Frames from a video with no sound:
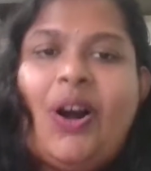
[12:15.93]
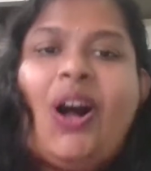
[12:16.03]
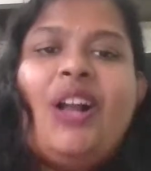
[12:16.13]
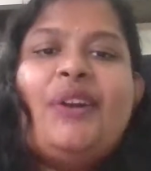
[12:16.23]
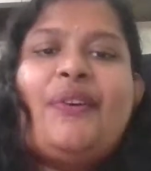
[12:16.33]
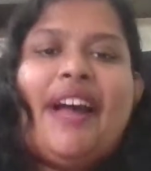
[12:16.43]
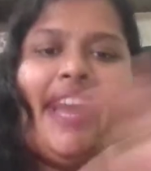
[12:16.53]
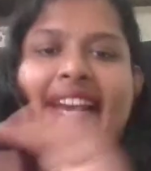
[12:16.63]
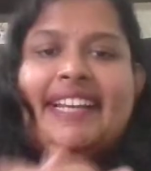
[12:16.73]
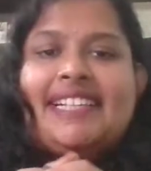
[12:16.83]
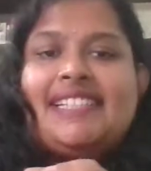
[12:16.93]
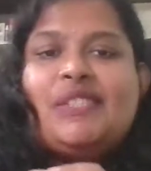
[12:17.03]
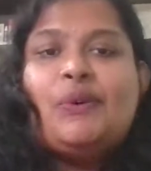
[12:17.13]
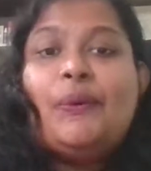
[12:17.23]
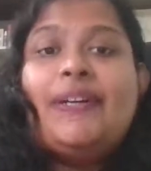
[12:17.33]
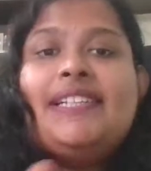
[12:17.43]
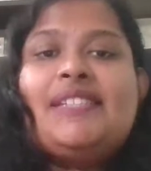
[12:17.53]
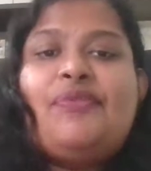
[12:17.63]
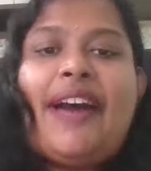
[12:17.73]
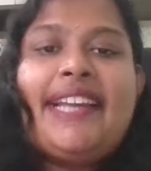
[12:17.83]
All right, it's
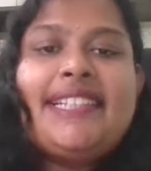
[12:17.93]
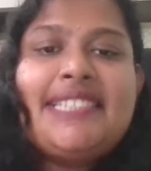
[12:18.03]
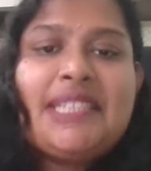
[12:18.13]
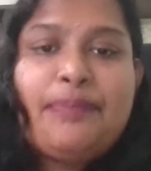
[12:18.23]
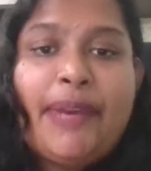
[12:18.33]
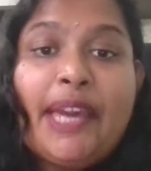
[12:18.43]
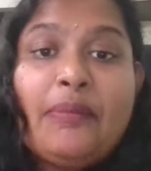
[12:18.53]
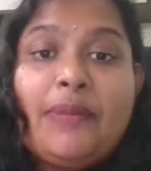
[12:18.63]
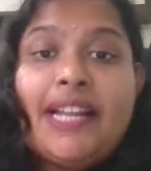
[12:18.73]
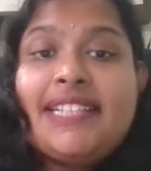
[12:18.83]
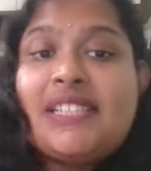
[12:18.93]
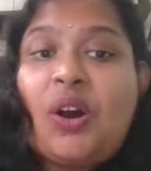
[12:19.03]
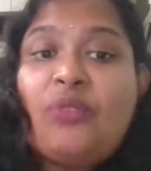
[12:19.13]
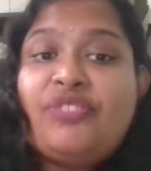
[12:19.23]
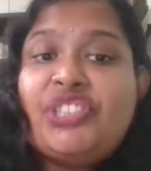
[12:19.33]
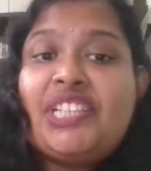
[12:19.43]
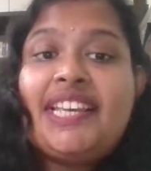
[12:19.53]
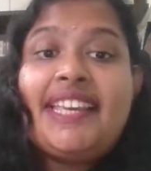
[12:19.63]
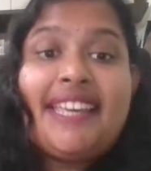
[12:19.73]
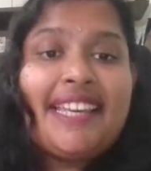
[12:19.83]
5:30 p.m. Let's
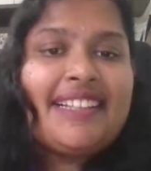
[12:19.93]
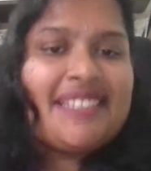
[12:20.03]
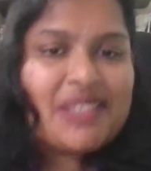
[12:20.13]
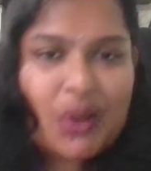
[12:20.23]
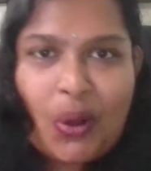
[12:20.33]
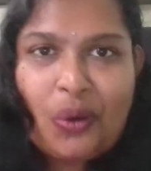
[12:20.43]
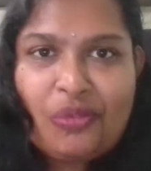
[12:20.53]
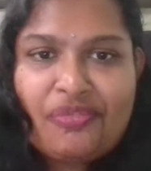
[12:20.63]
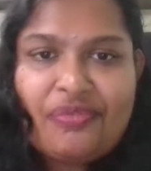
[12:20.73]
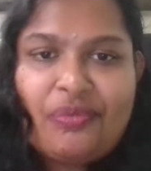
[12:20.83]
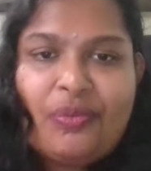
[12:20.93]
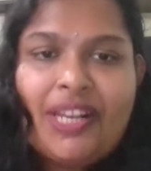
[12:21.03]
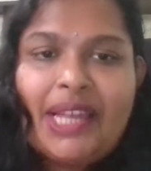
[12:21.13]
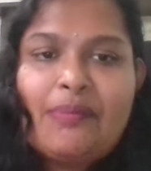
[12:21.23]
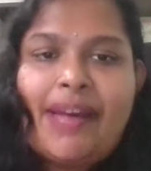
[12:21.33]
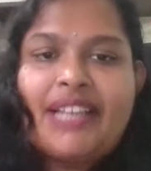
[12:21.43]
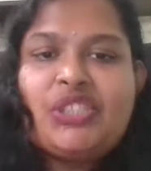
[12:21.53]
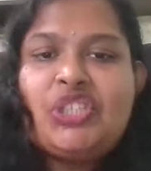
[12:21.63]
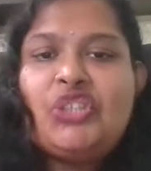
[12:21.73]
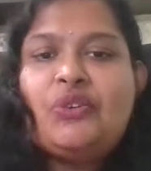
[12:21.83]
officially kick this off. Welcome back
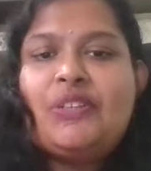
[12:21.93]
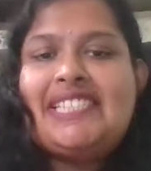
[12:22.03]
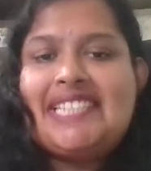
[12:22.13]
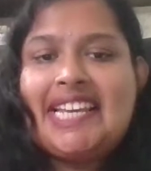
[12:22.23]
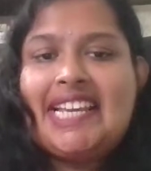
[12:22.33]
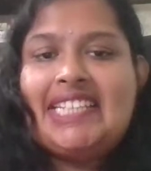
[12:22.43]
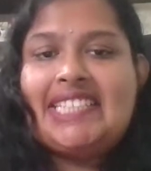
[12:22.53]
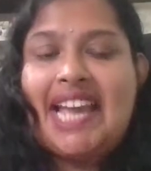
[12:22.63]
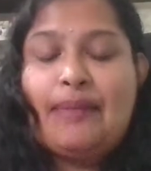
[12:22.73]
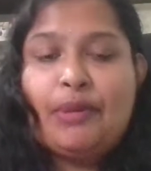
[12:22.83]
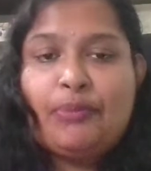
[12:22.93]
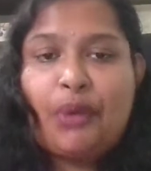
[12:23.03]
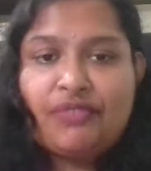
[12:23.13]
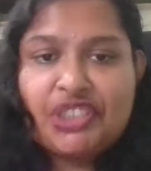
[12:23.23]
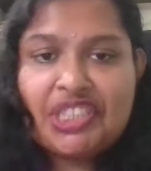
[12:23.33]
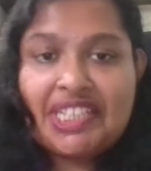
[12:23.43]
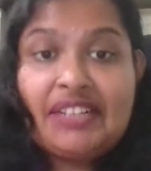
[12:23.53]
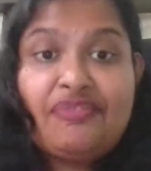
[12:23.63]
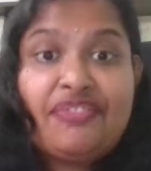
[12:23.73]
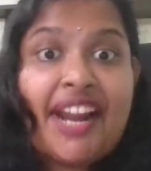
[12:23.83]
to Neethuonstage. I'm a
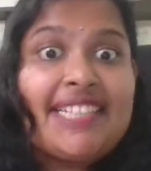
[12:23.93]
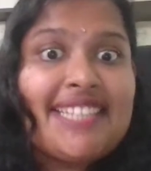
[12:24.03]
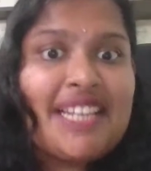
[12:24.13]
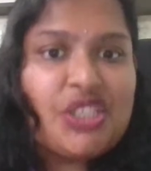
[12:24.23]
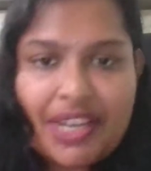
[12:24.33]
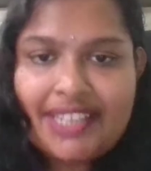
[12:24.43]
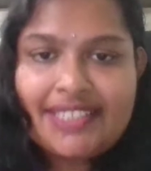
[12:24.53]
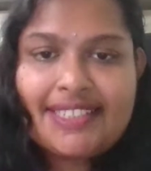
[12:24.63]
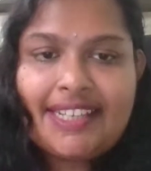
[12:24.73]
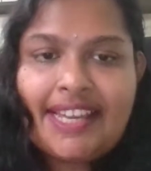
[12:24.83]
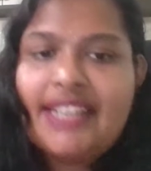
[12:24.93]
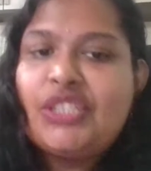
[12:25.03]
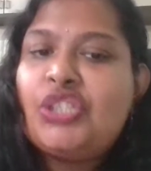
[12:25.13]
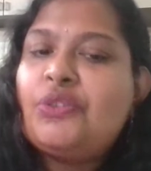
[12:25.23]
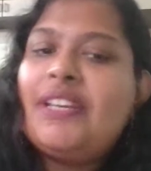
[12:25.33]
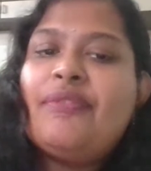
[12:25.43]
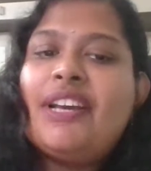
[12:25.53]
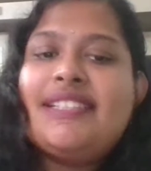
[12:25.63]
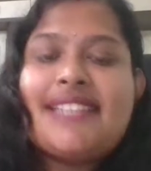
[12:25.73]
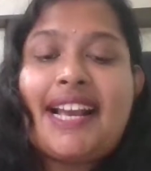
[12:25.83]
professional finance educator, and today we
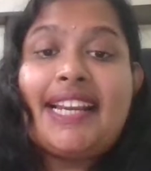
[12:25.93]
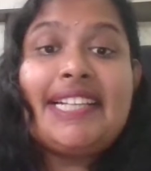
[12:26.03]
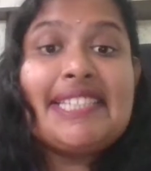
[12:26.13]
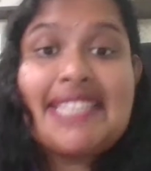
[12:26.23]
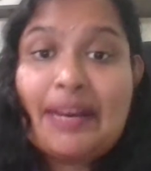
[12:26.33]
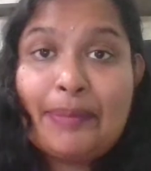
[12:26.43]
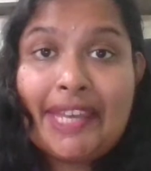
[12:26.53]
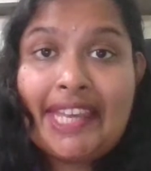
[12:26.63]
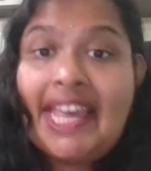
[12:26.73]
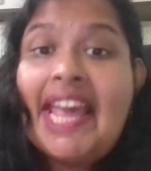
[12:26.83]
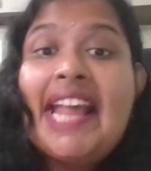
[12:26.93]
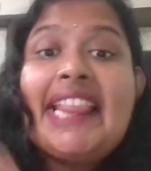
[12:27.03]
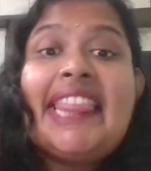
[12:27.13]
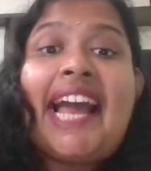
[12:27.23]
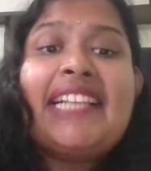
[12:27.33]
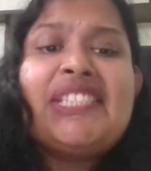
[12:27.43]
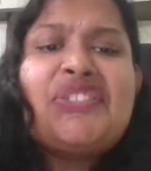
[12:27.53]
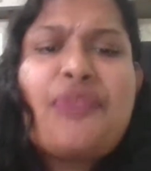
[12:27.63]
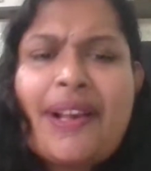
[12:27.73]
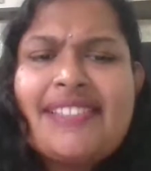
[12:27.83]
are tackling something that
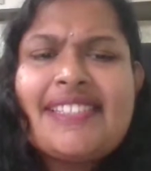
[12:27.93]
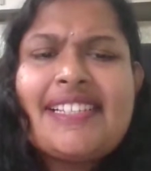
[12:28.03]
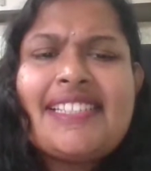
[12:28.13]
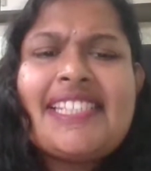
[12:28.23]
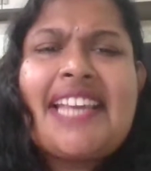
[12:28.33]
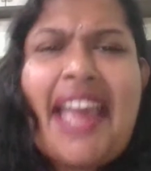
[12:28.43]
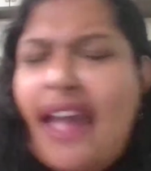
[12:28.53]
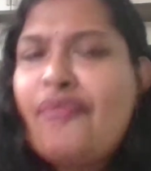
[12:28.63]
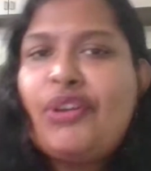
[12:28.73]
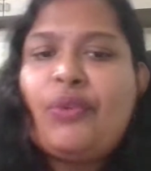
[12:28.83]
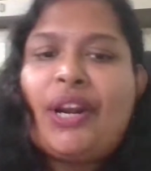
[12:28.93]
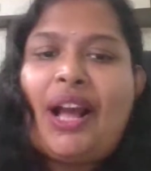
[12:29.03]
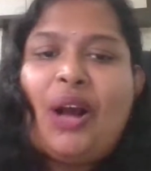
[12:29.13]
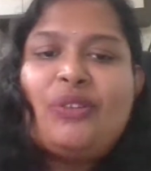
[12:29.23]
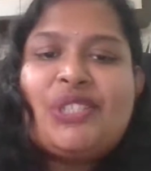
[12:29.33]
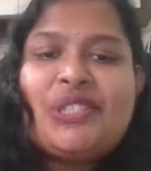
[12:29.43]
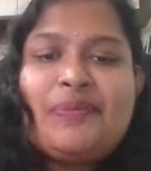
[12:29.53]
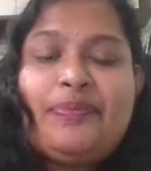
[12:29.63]
stresses everyone out.